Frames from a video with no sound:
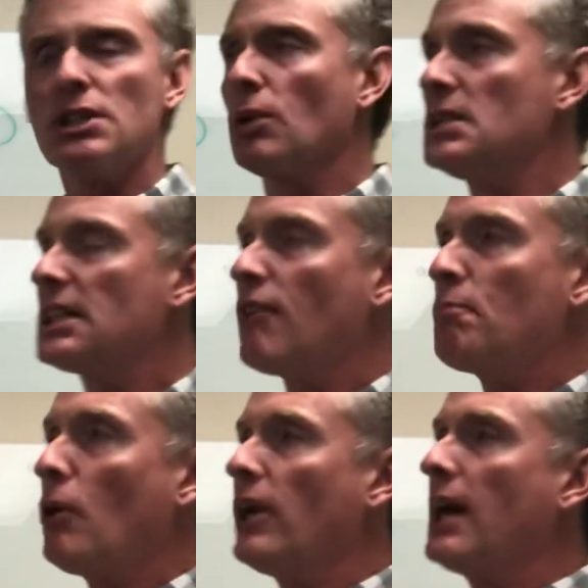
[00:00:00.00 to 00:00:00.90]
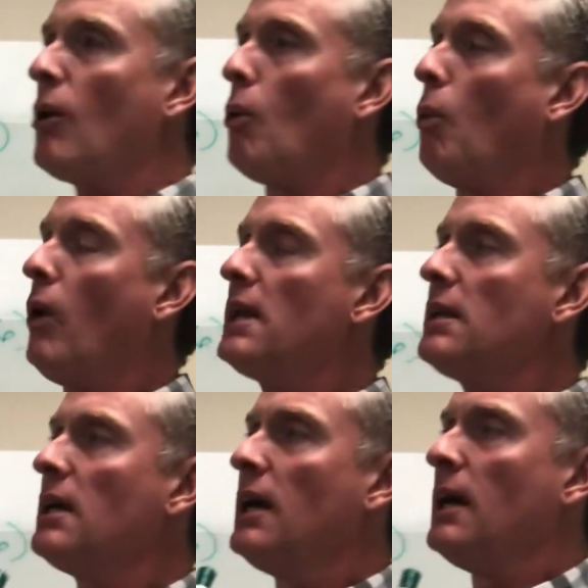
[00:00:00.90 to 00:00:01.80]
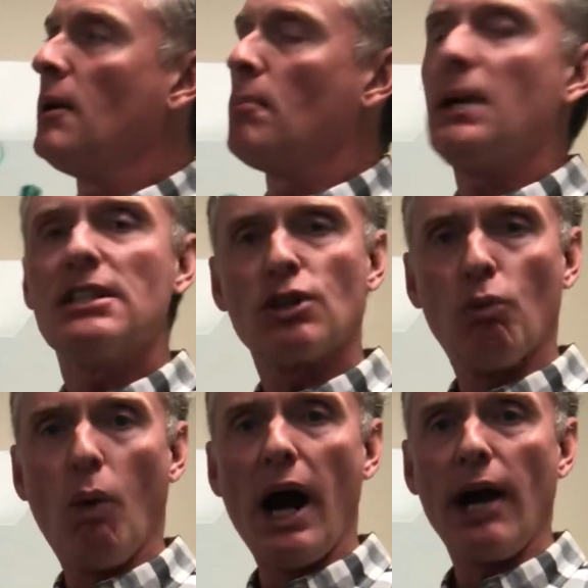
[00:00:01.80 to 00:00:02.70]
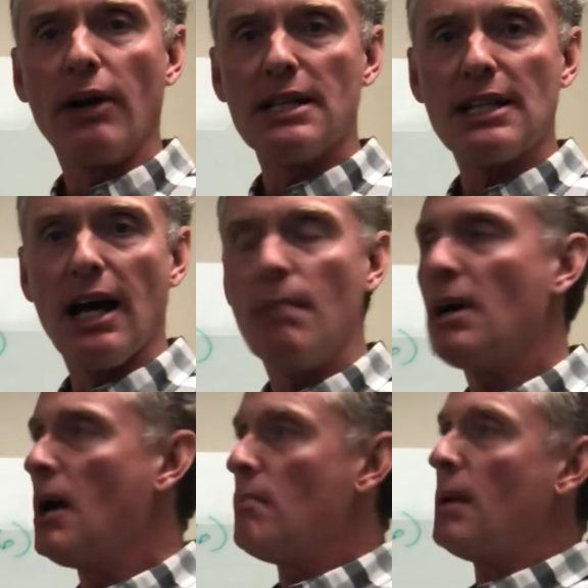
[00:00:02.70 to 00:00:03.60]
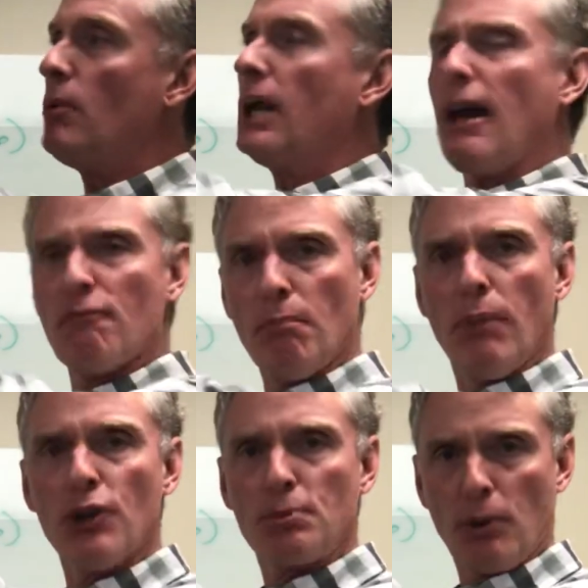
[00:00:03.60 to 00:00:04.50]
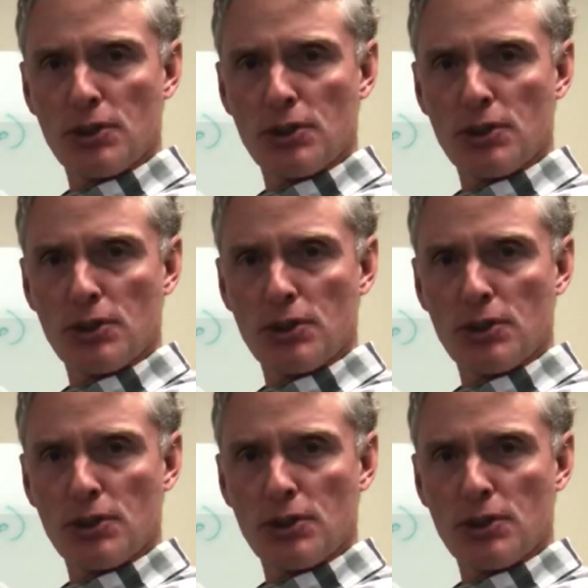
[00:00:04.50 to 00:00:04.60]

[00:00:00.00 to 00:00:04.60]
So instead of pulling out one piece of wire at a time, maybe we could have multiple